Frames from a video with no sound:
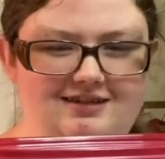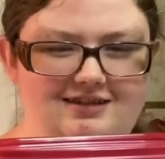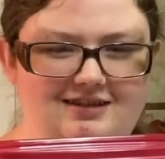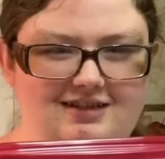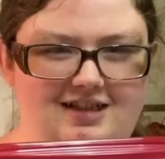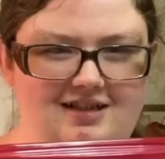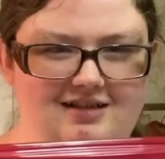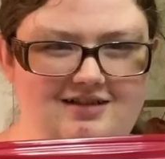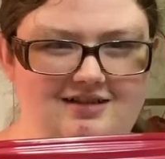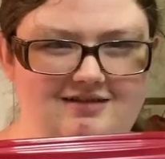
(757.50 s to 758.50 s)
Dang, that
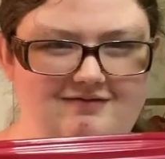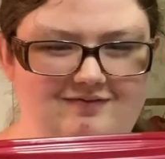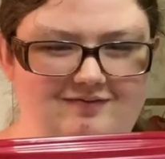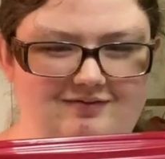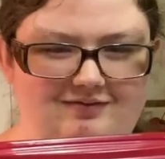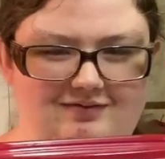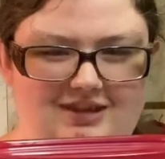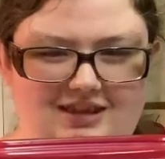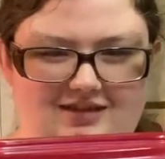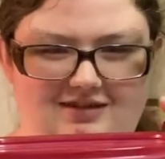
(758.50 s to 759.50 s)
looks
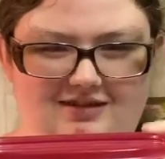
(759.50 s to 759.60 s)
good.